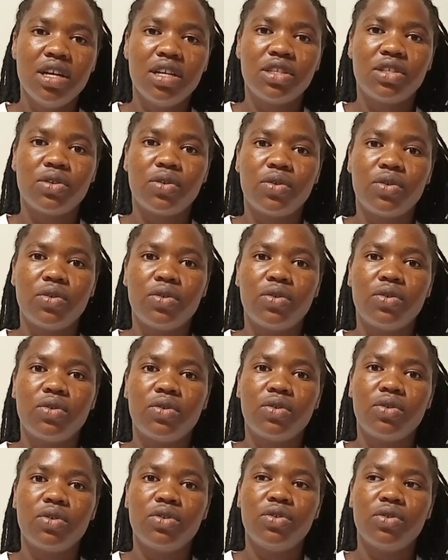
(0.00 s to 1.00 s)

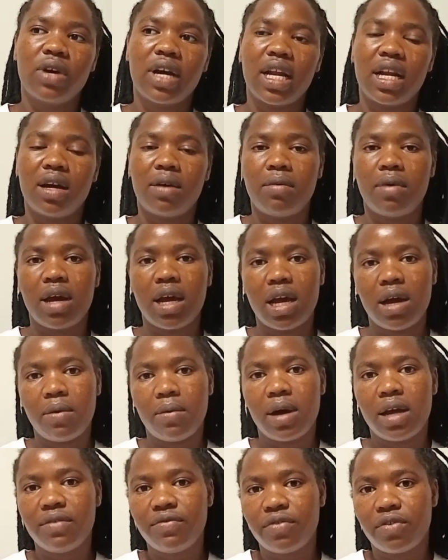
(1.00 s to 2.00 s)
So you can acquire
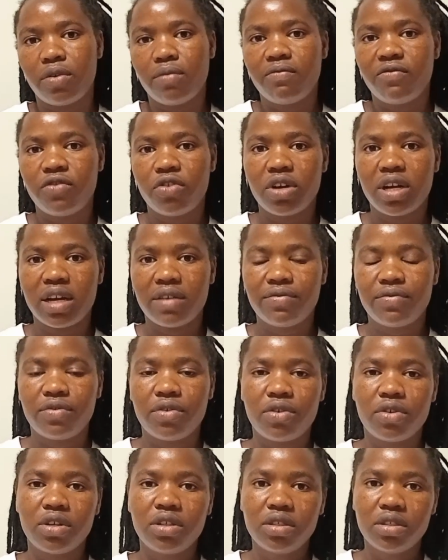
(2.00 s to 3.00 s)
one from
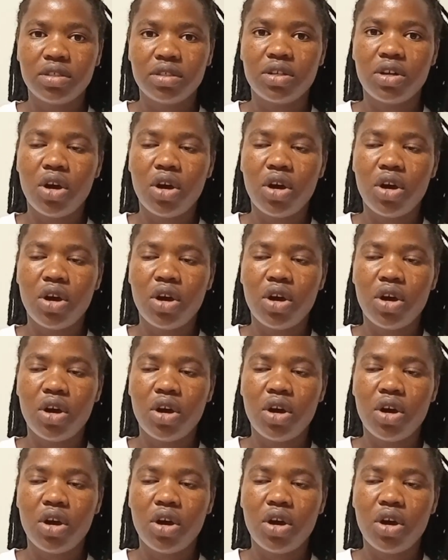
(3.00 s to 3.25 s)
Vodafone